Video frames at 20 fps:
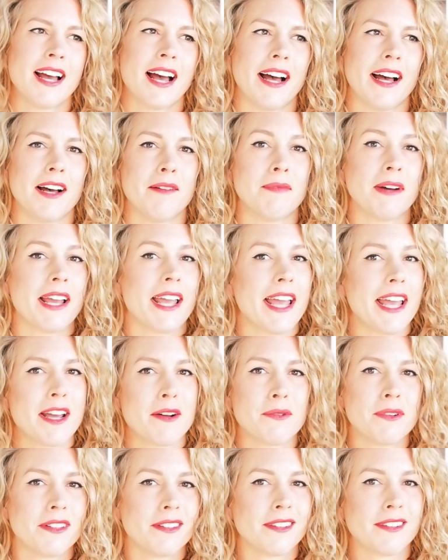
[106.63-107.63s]
Um, my hair
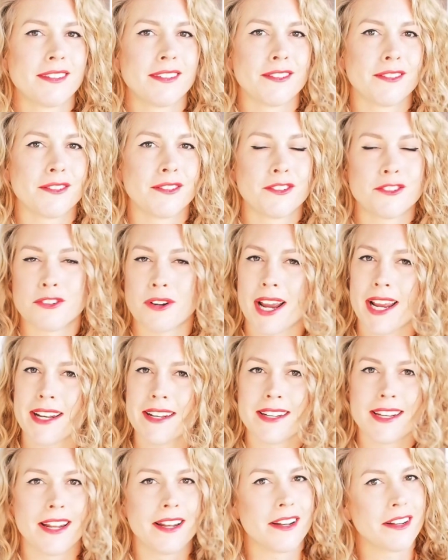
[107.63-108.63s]
was
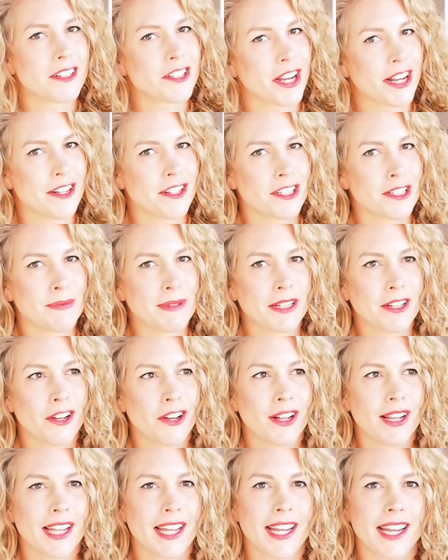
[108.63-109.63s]
straightened and it changed to be
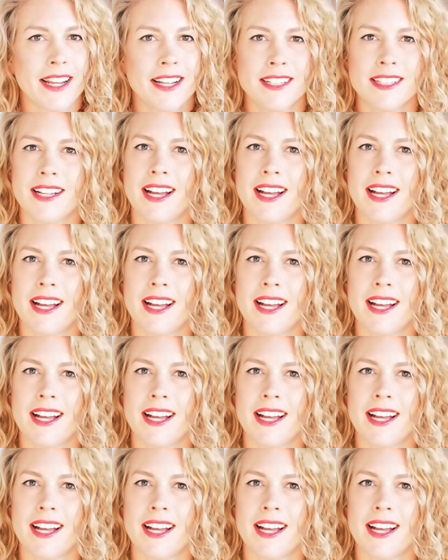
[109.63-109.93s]
curly.